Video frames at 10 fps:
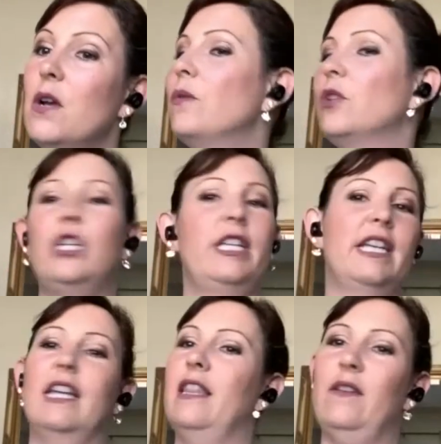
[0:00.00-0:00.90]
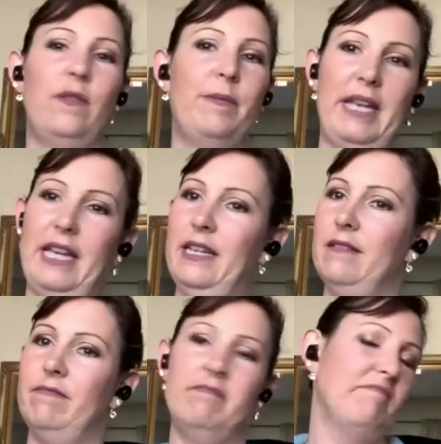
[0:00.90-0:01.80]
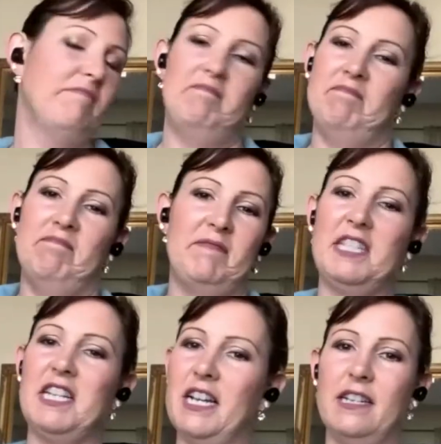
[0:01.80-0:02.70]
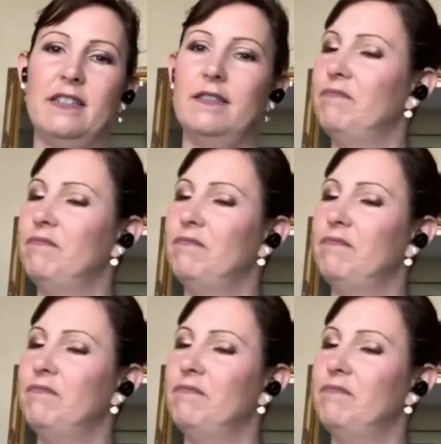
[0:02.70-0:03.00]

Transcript: which he didn't get that from me. It's not a,